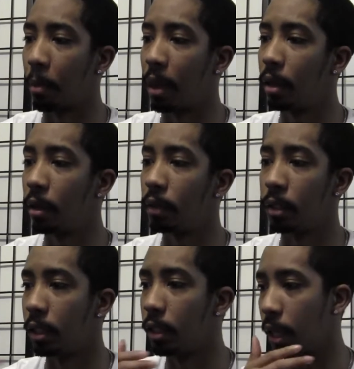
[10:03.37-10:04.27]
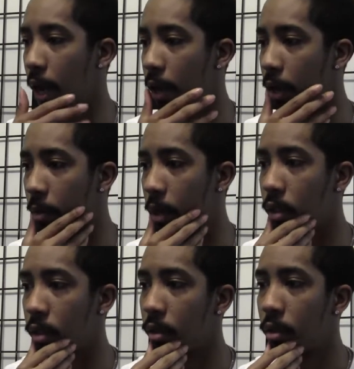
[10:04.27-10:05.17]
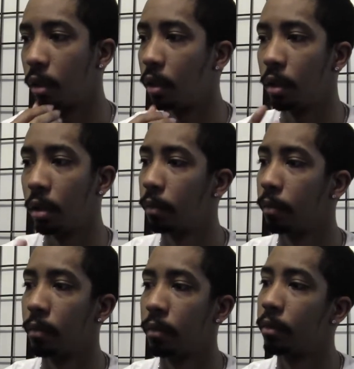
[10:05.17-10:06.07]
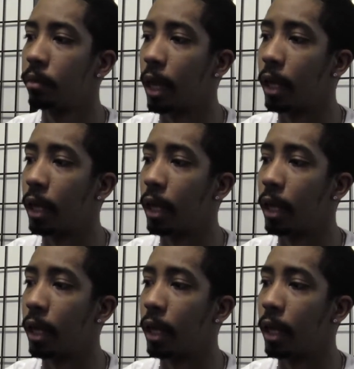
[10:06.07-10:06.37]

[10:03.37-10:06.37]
the making of the C G I yeah. animation. So be sure to check out behind